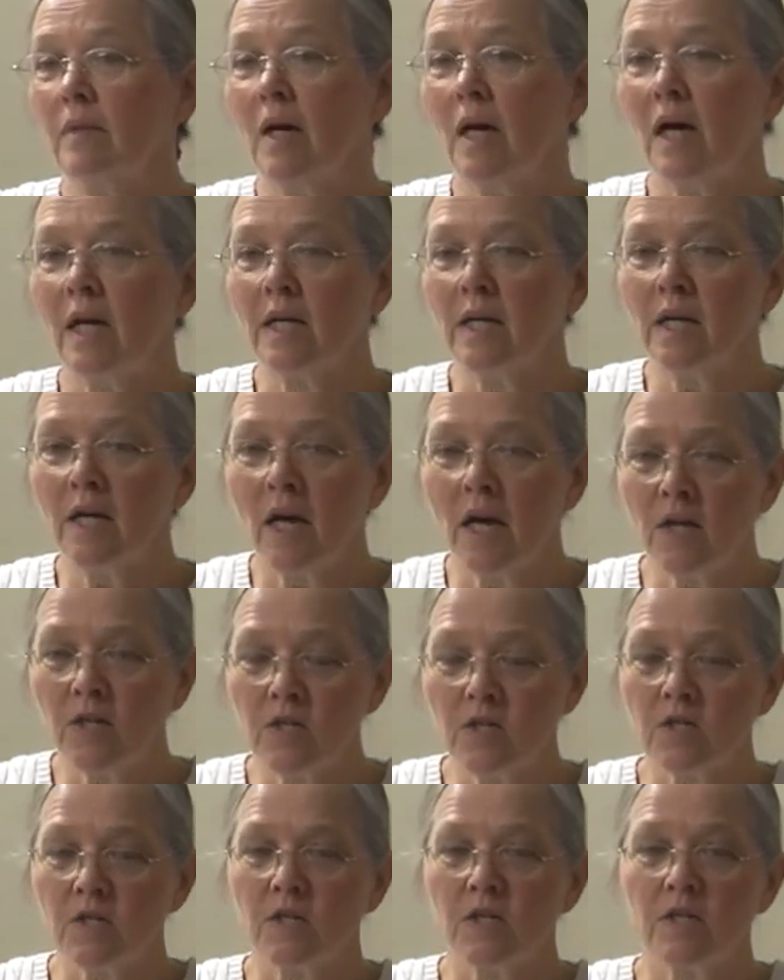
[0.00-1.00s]

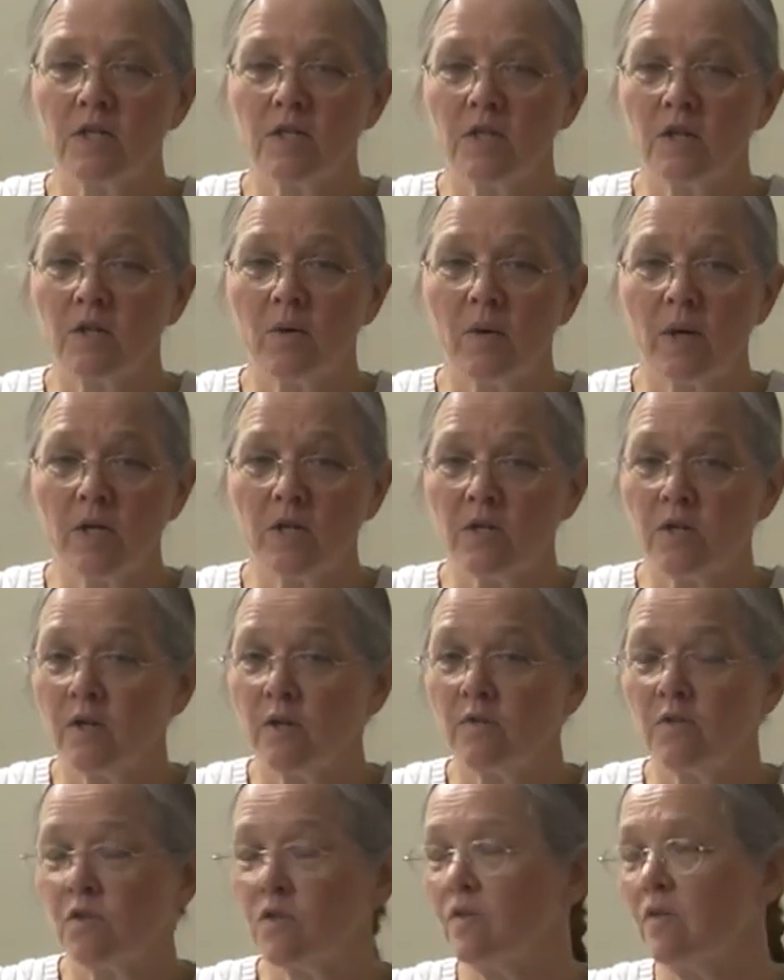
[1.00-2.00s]
unconscious continuation
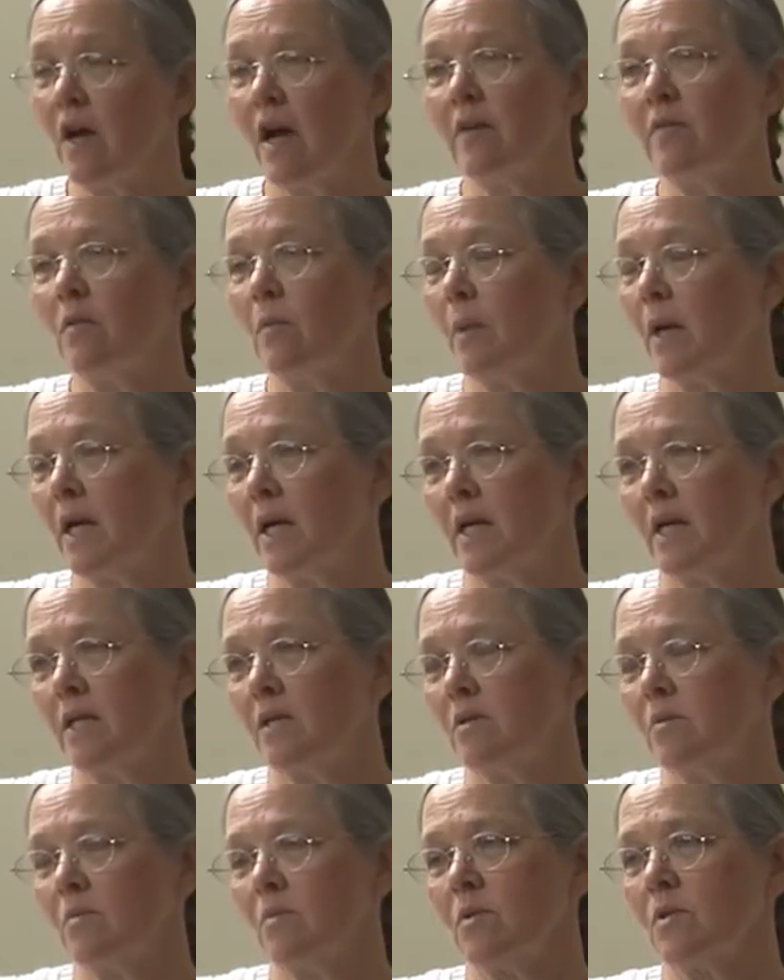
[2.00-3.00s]
of survival
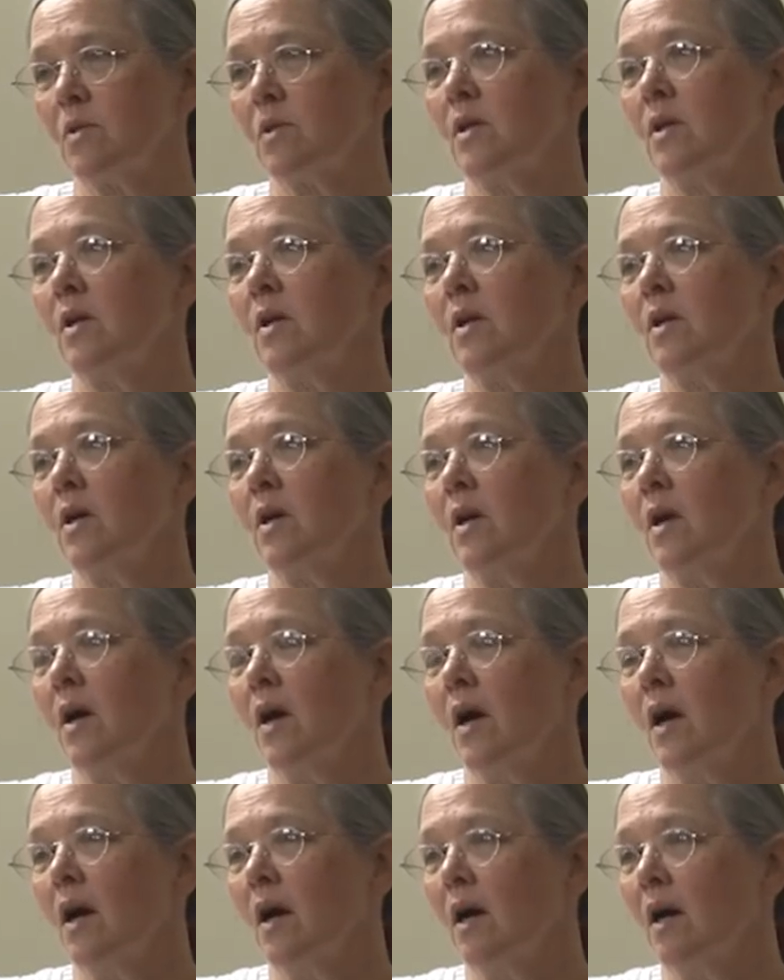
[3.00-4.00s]
mechanisms
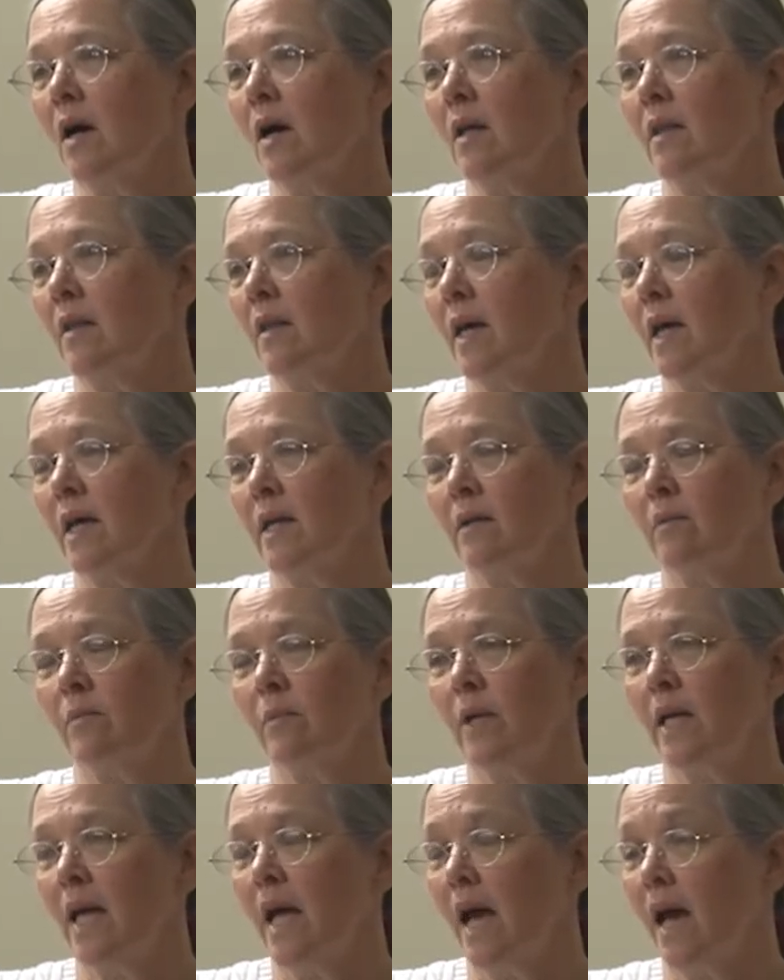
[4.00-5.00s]
that
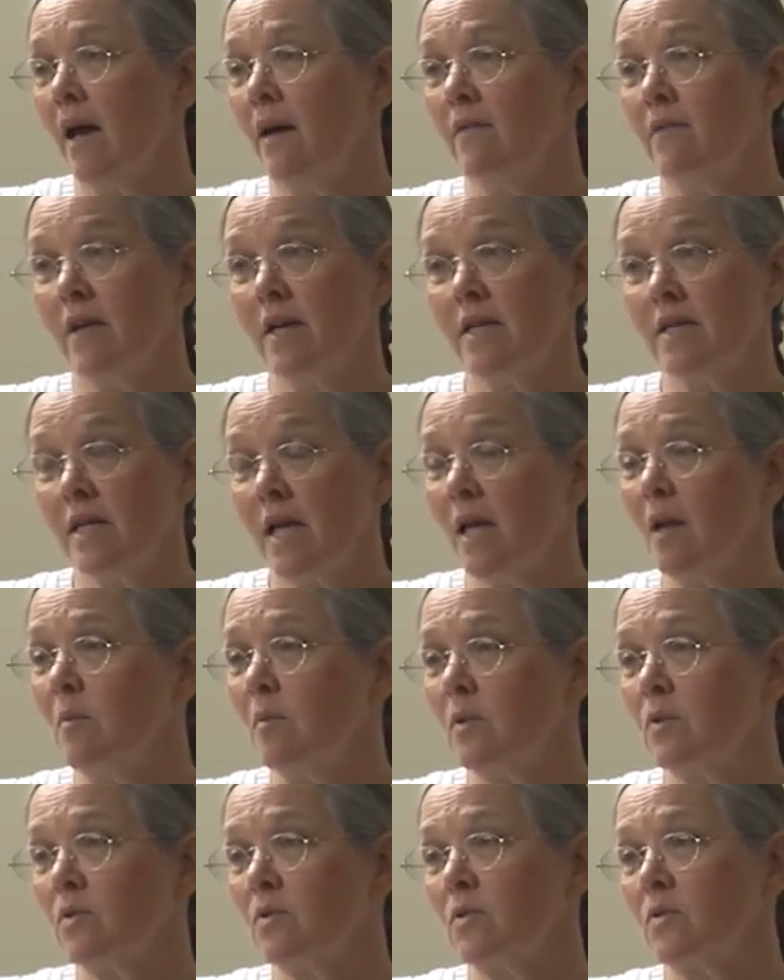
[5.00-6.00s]
we have as
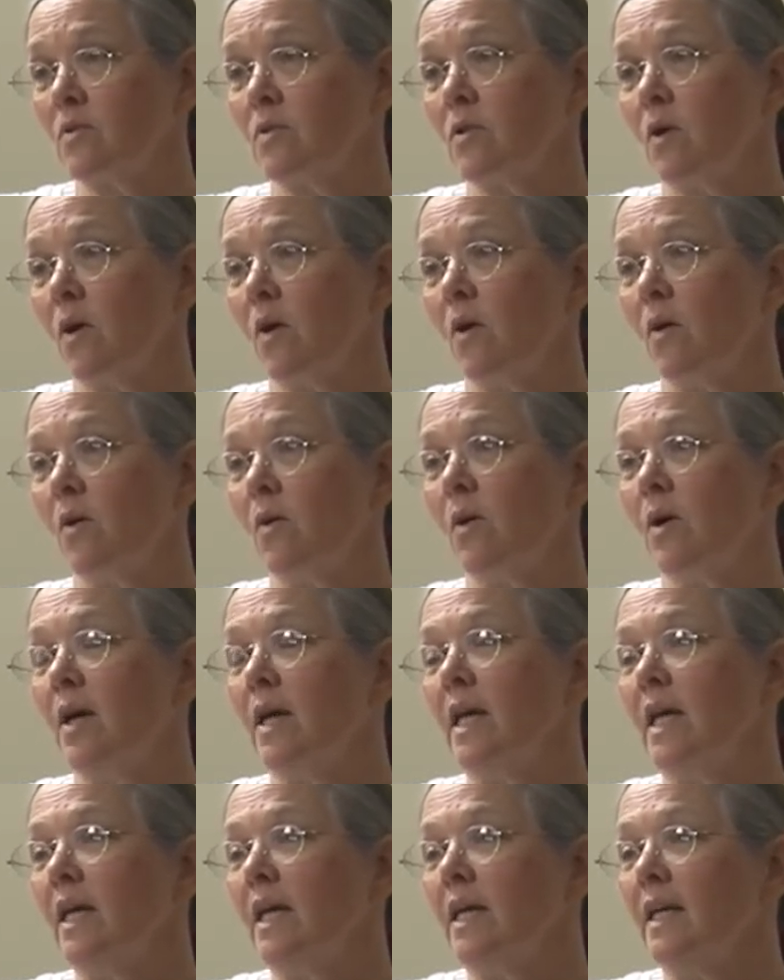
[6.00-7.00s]
animals. So
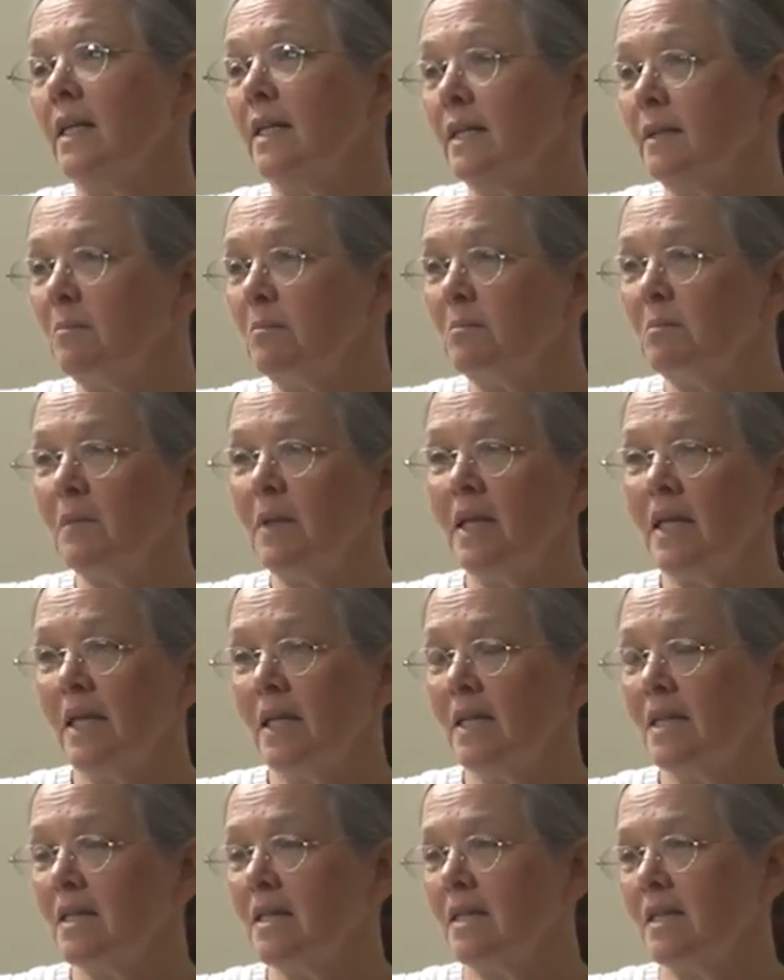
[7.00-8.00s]

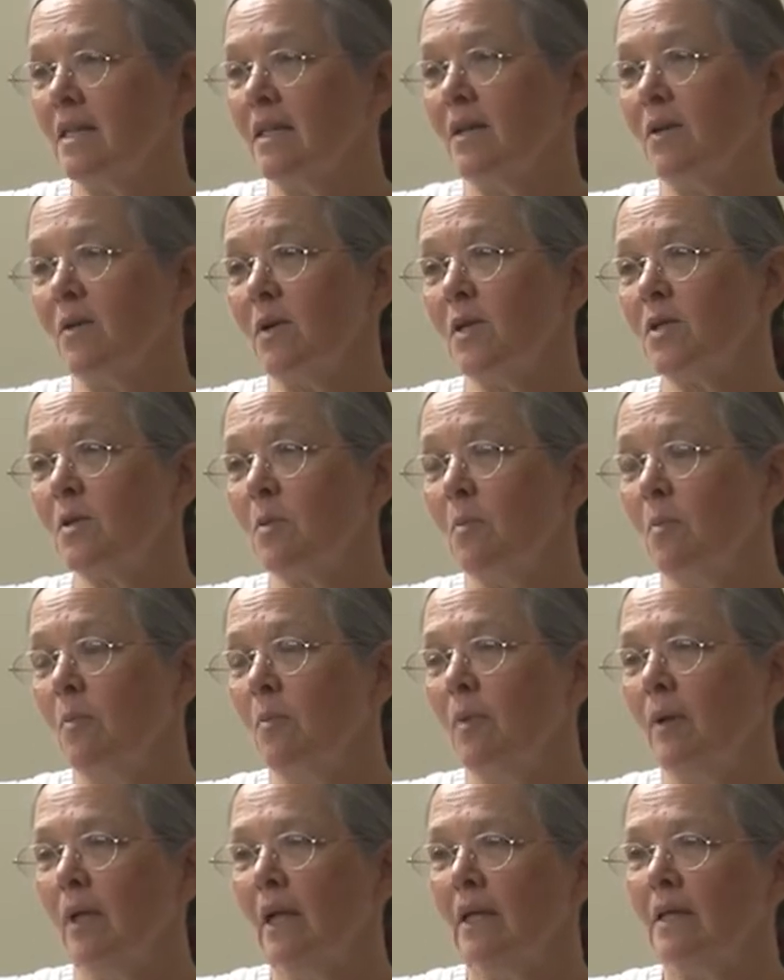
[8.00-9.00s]
it's a
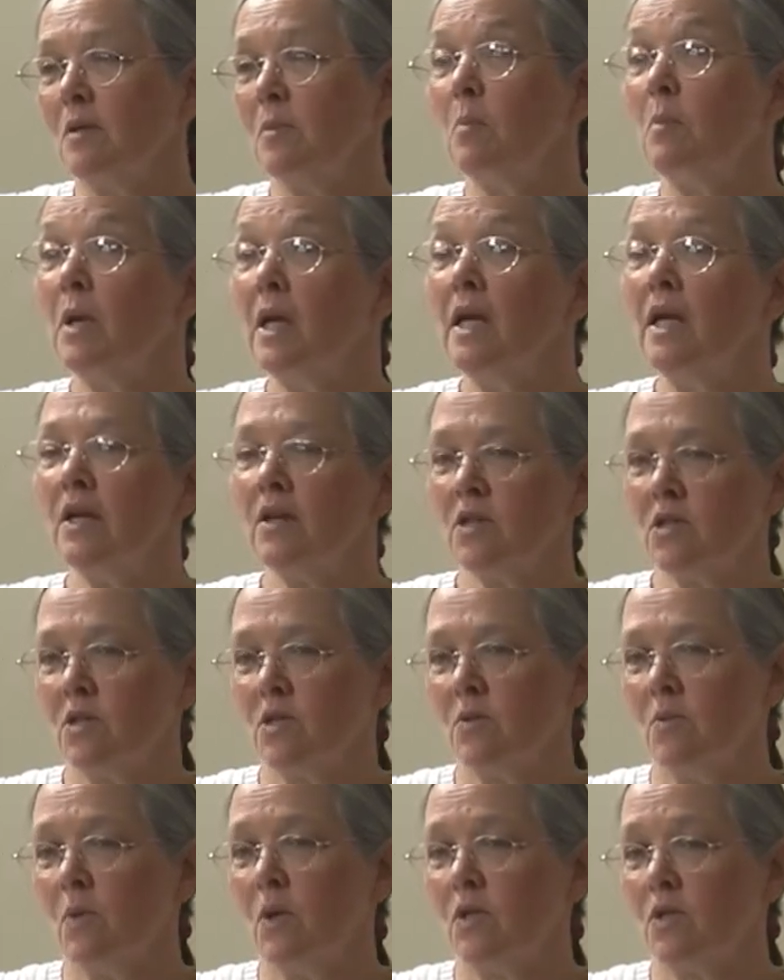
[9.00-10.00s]
big
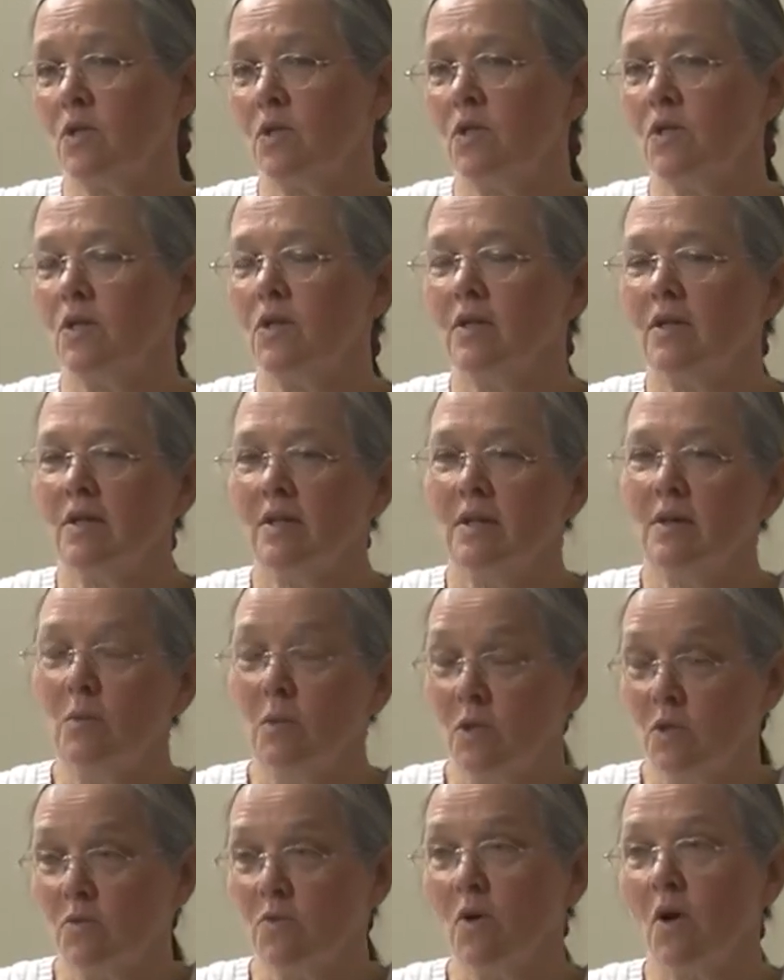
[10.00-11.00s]
issue. What's
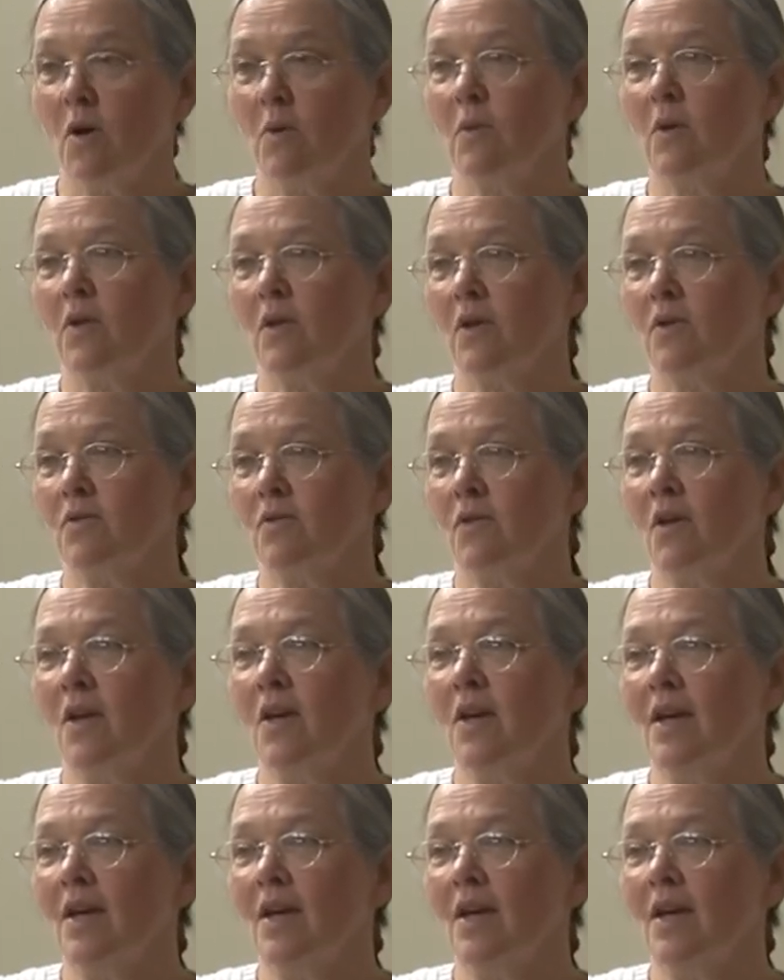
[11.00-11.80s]
wrong with us,